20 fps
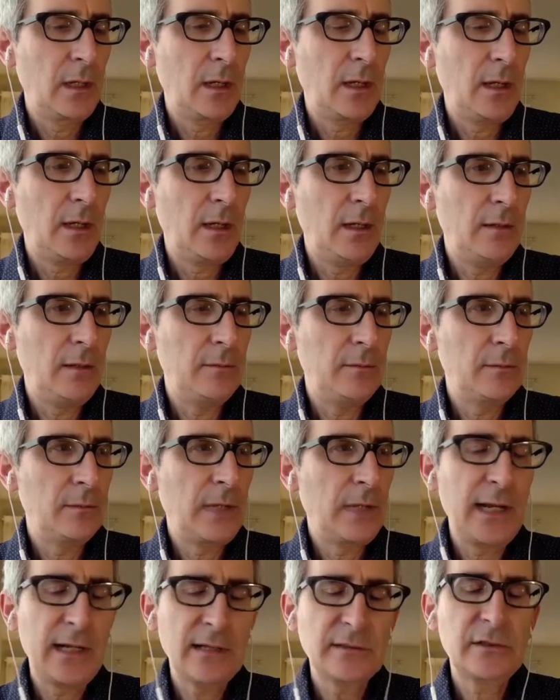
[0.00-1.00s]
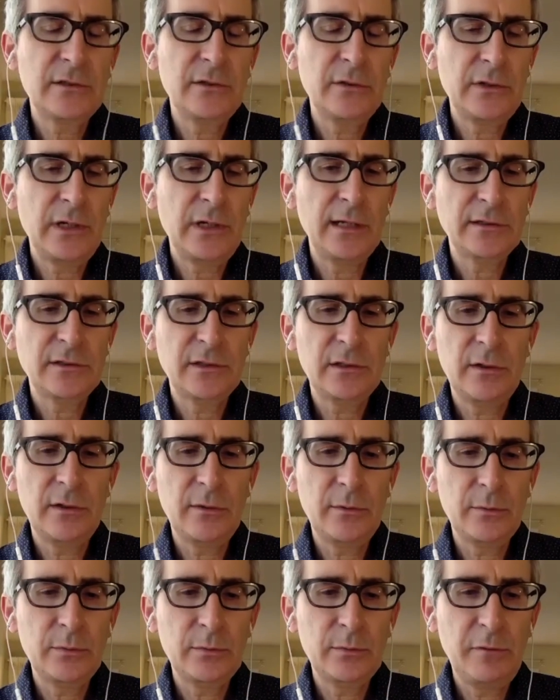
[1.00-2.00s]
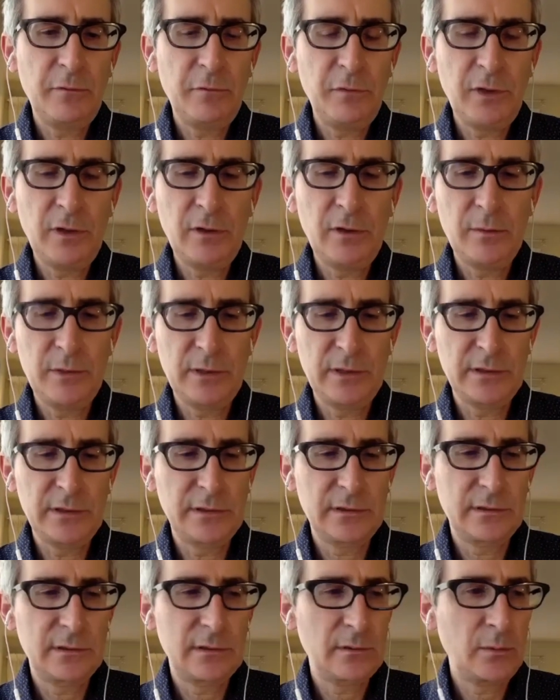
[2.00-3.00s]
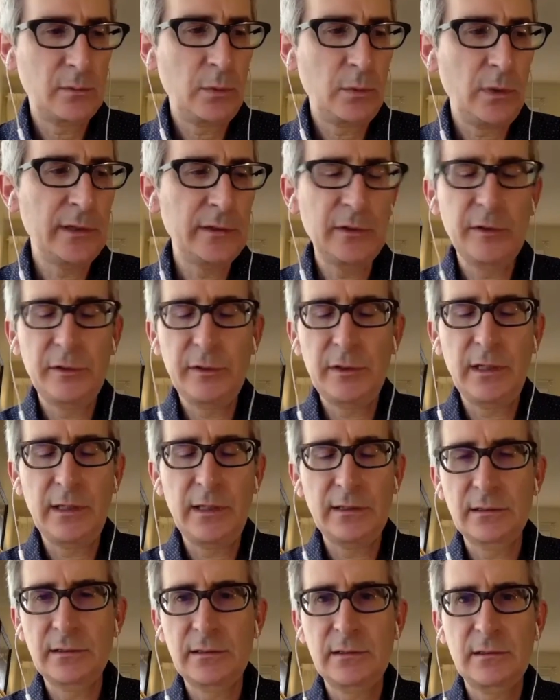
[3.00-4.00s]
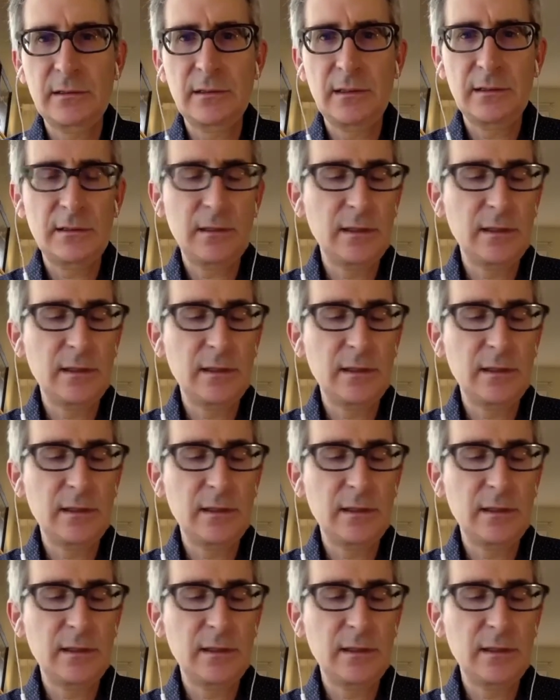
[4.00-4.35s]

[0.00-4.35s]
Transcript: to um, ask you guys. You know, the film is one of the things it,